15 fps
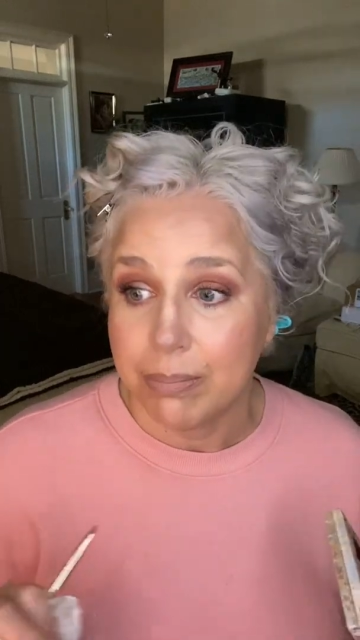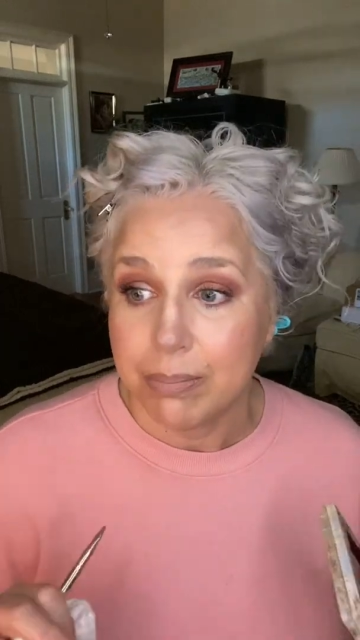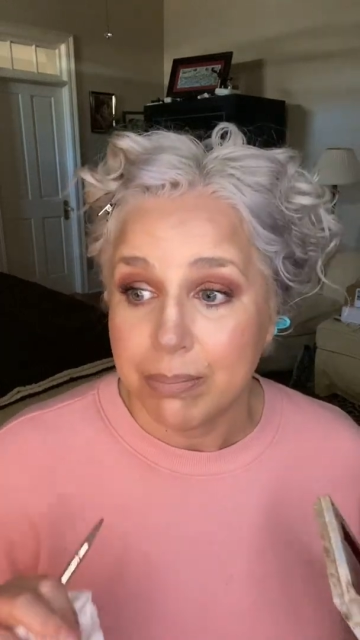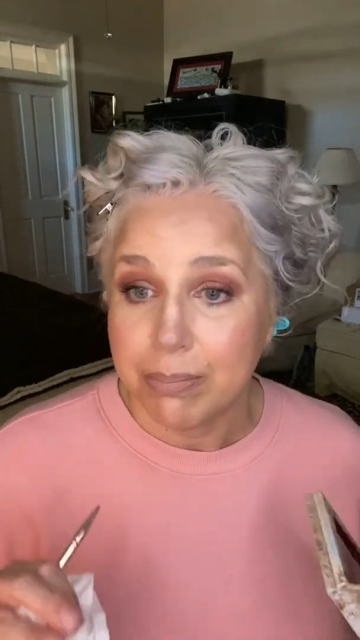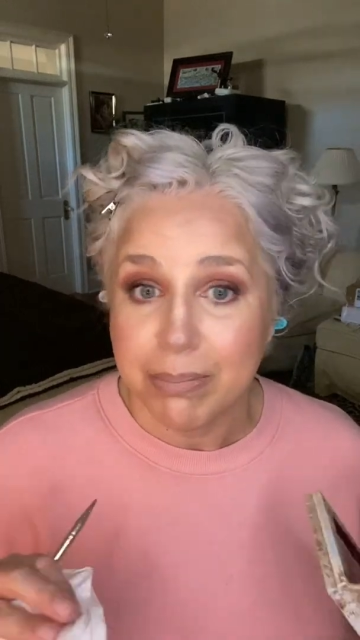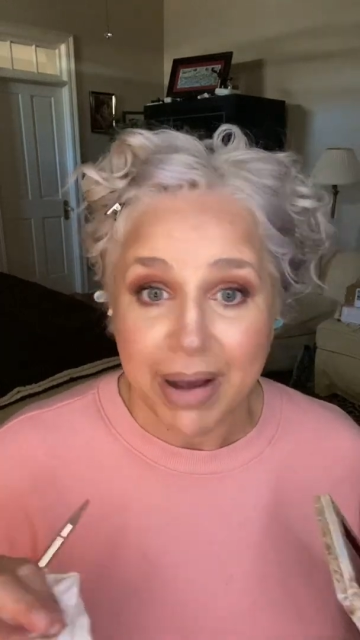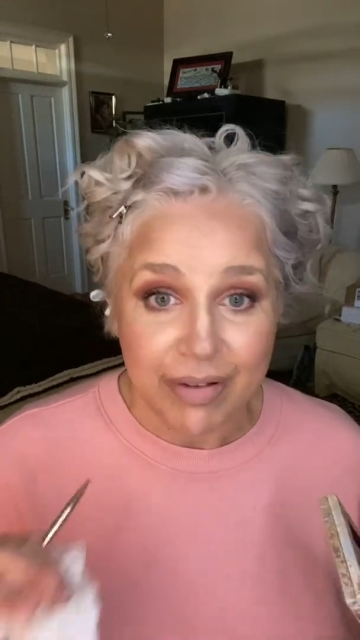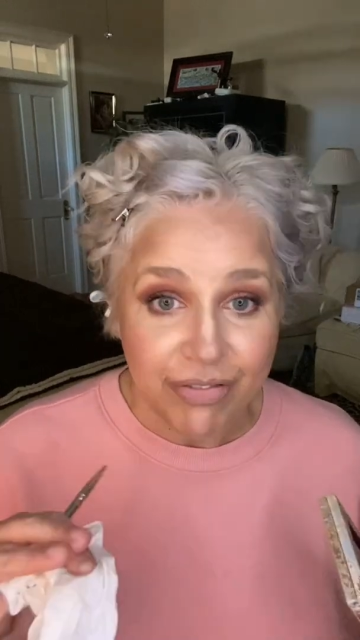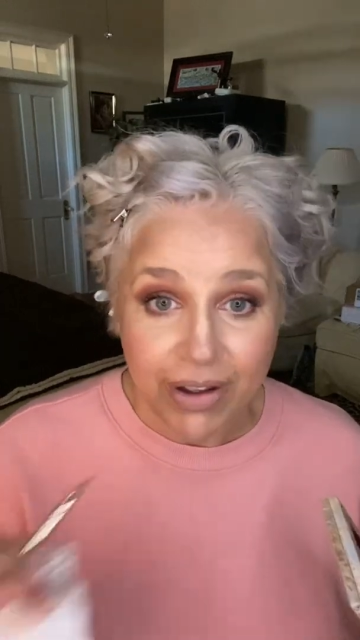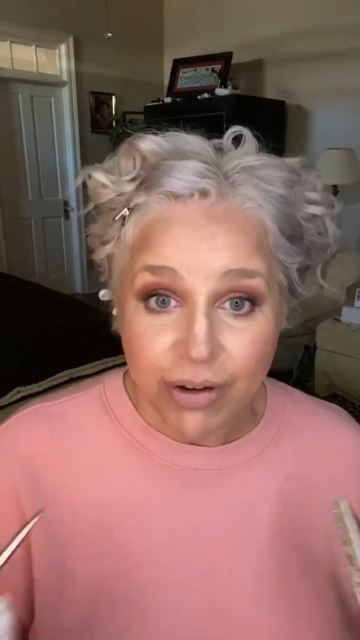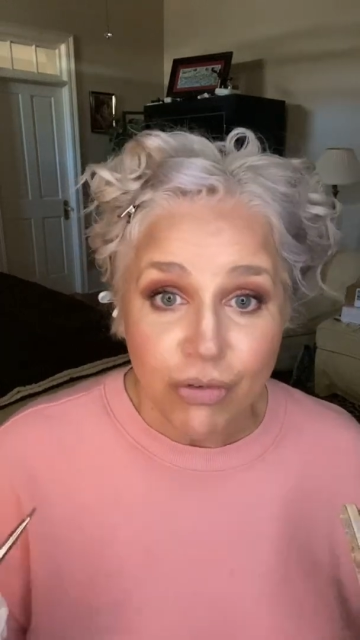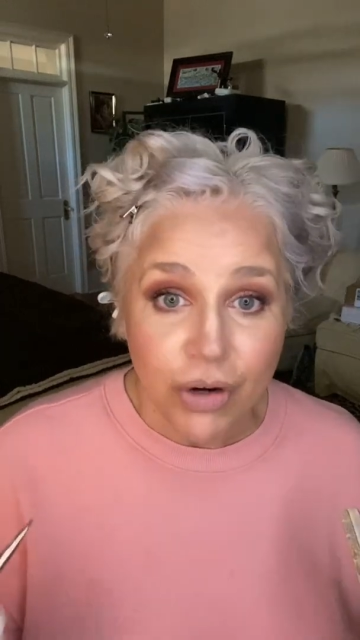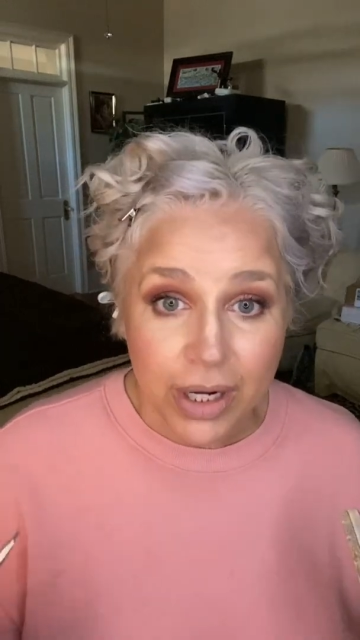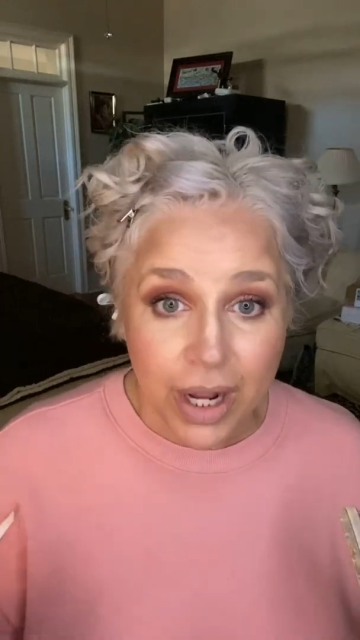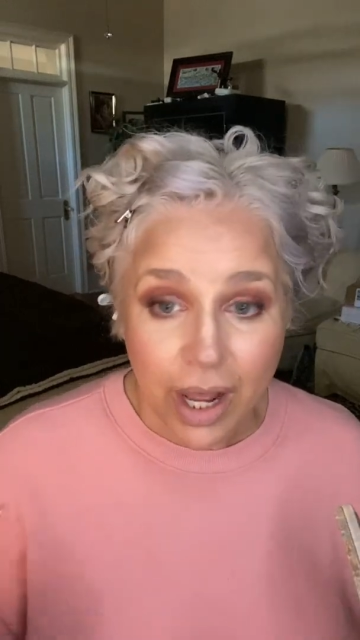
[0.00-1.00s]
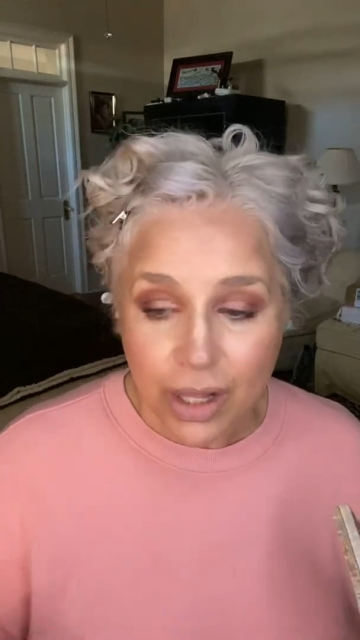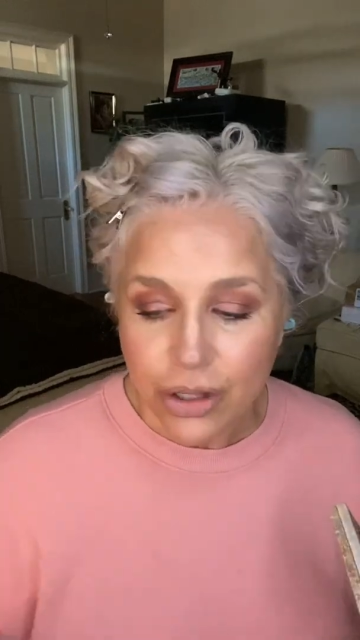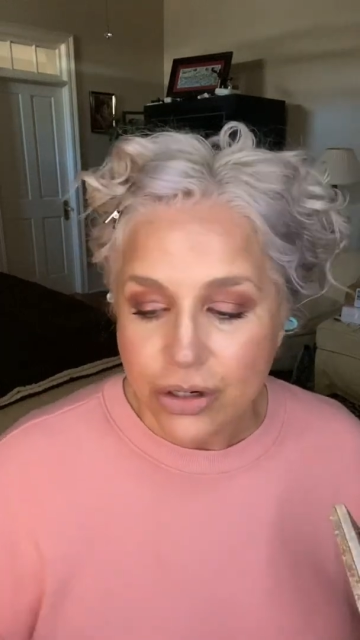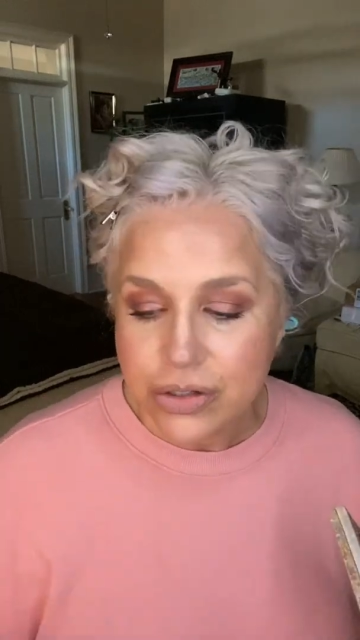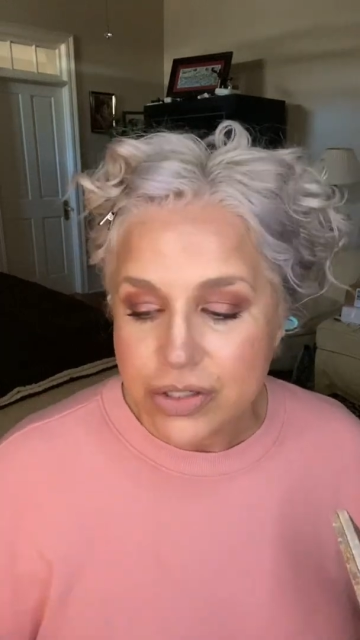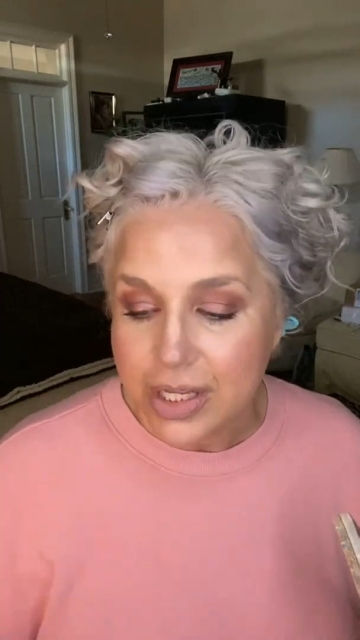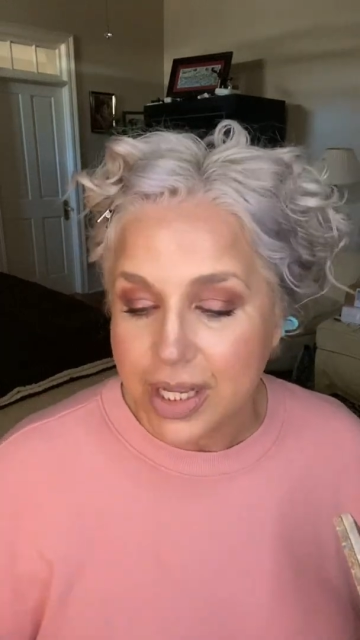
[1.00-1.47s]
my favorite
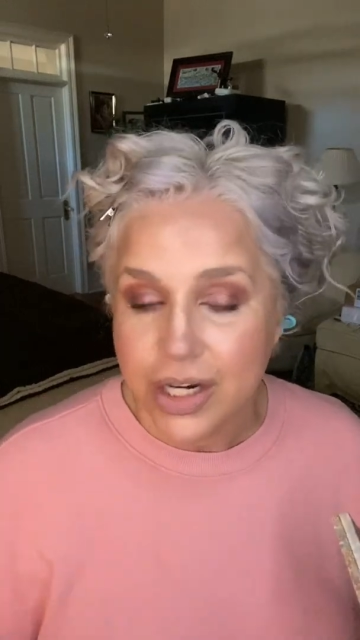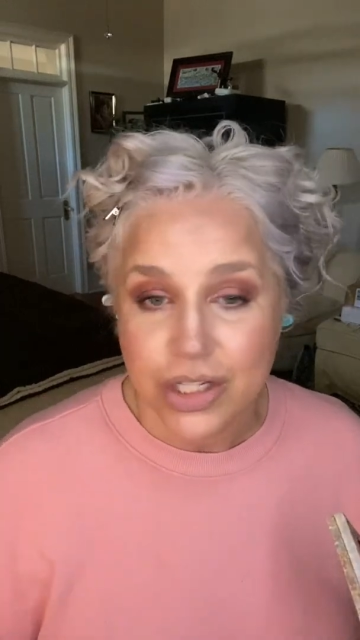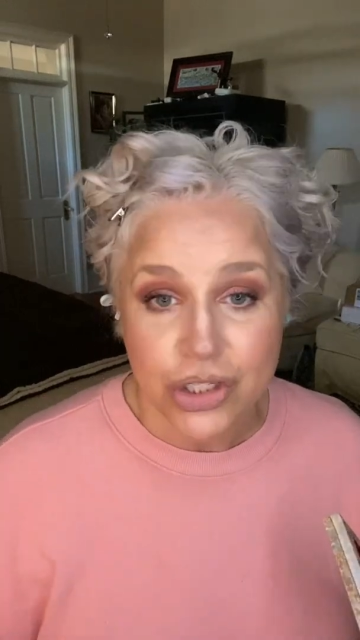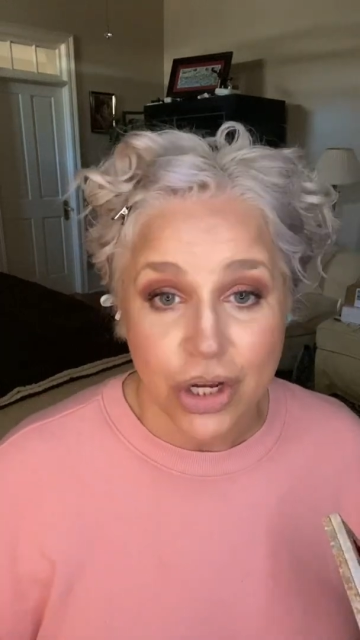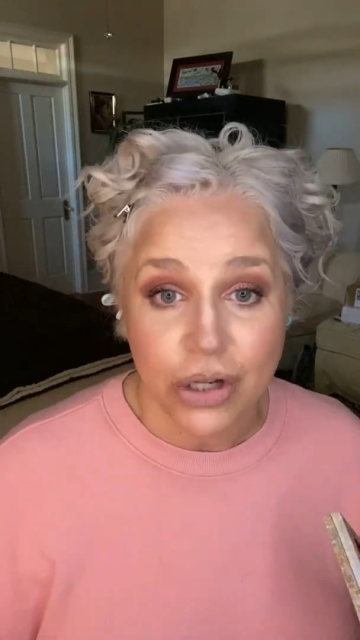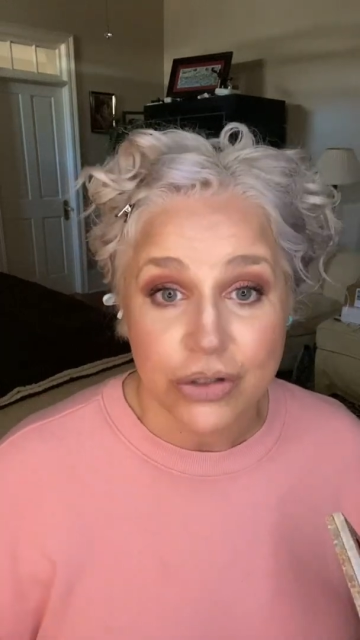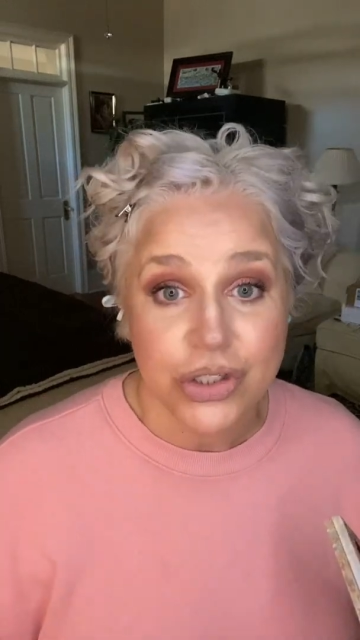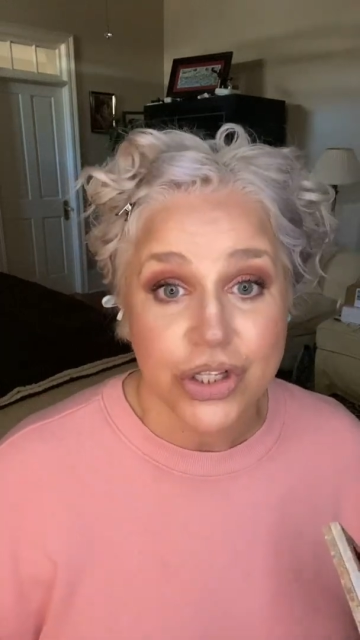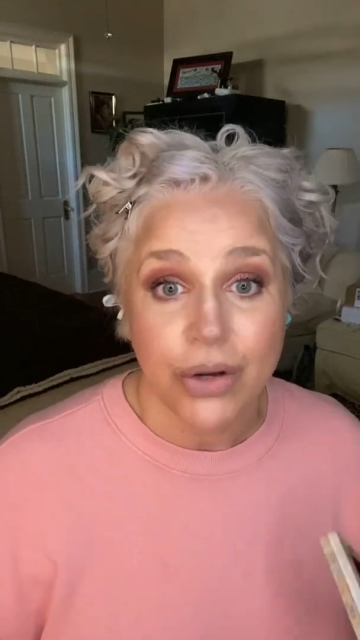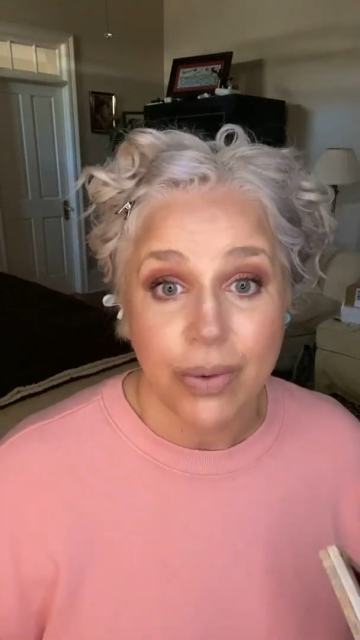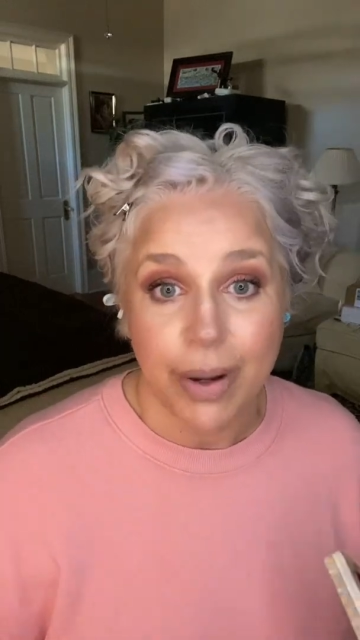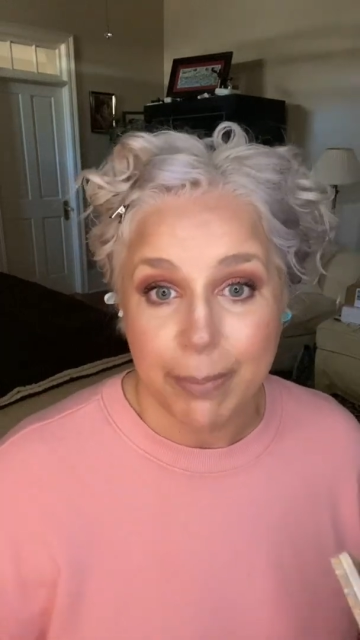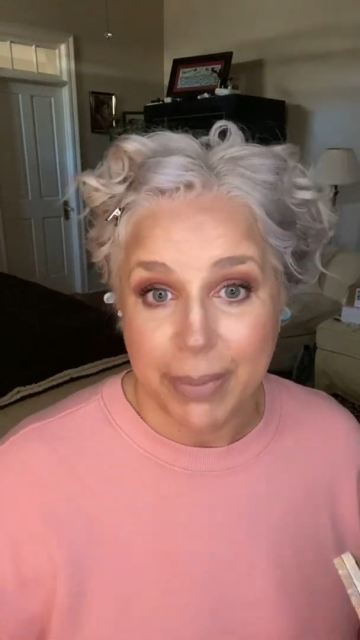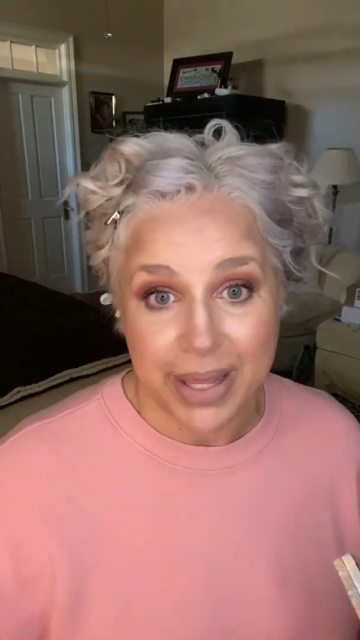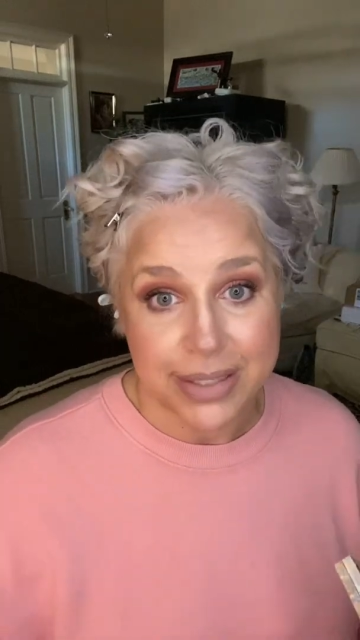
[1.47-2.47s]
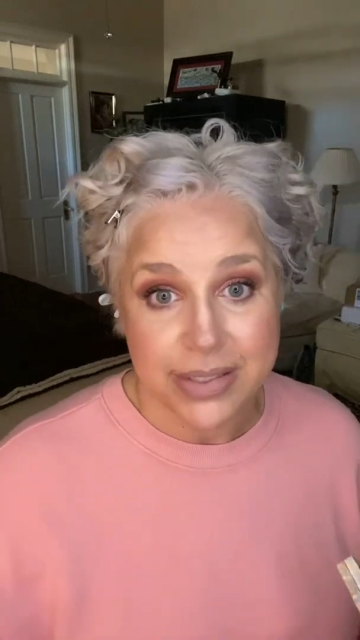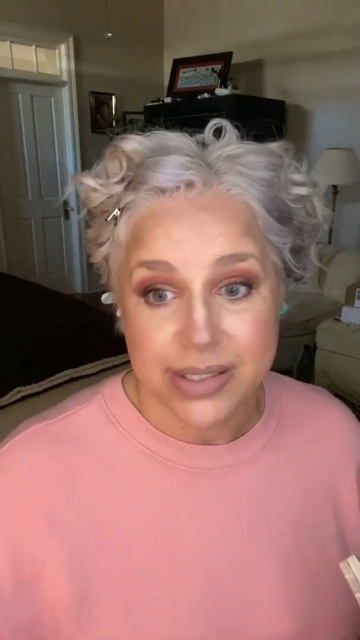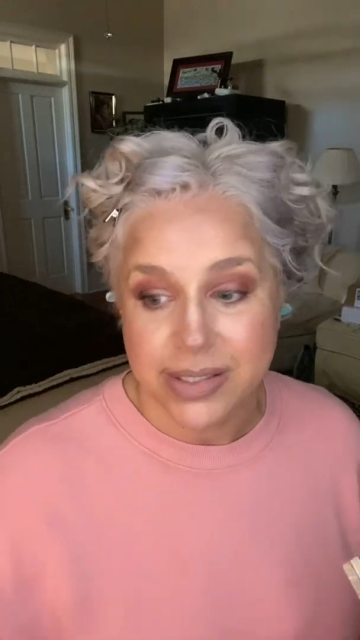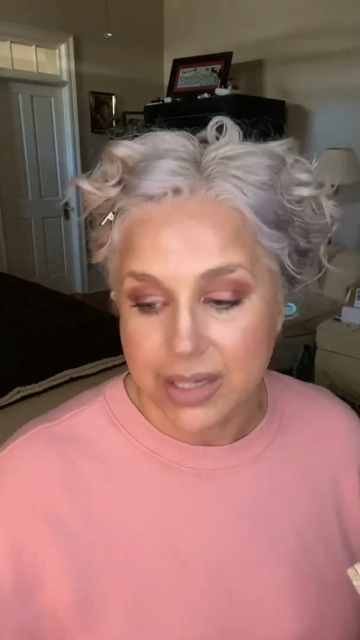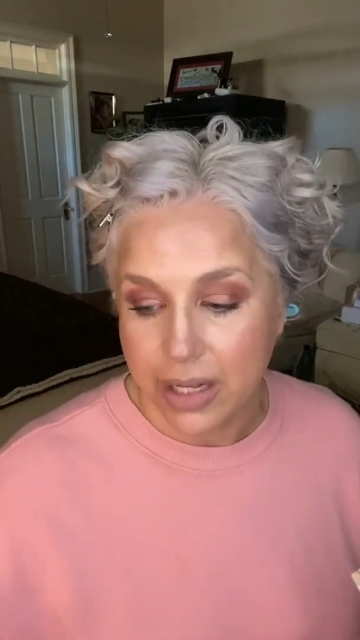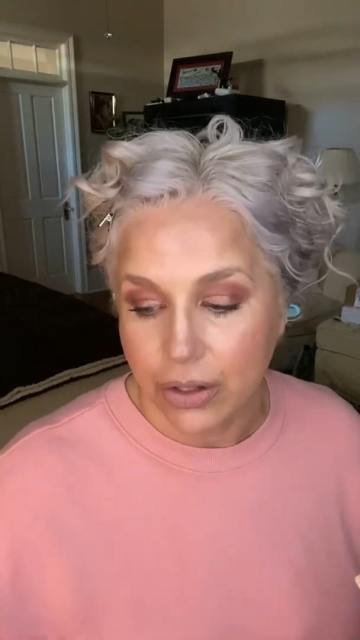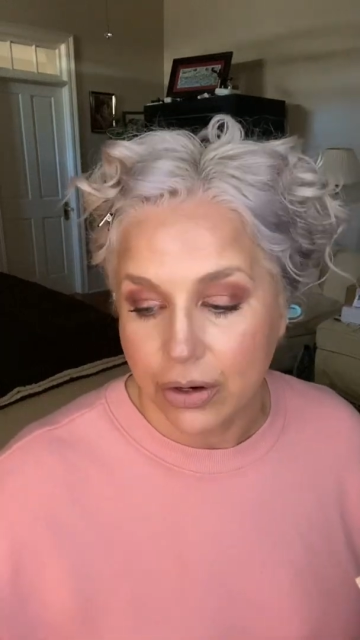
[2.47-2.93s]
colors, and it's also a
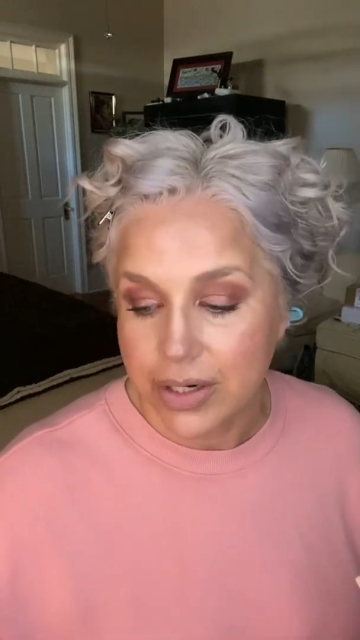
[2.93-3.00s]
bestseller.